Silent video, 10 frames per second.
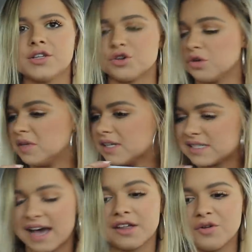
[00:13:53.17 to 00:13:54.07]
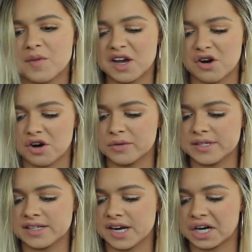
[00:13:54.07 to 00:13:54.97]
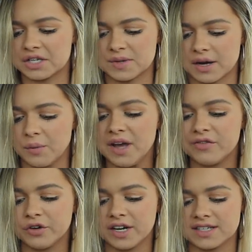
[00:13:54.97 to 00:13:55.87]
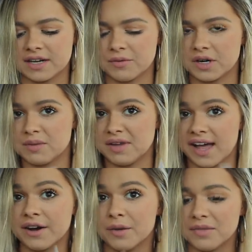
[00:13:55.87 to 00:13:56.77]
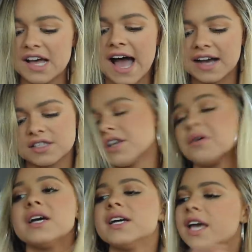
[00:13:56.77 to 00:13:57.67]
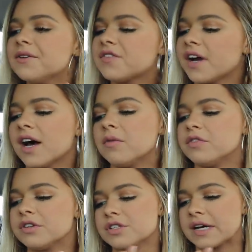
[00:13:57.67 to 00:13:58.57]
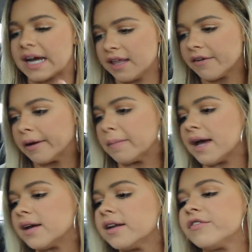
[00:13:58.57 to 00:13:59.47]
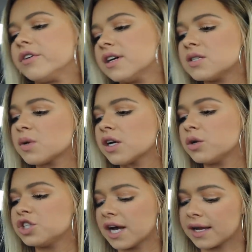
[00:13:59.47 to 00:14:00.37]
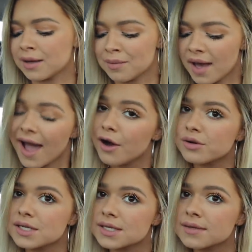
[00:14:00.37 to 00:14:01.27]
Told me exactly when my car was there because we had to wait for it because I wanted black on black. So he was very helpful. So I highly recommend if you guys want to go check him out.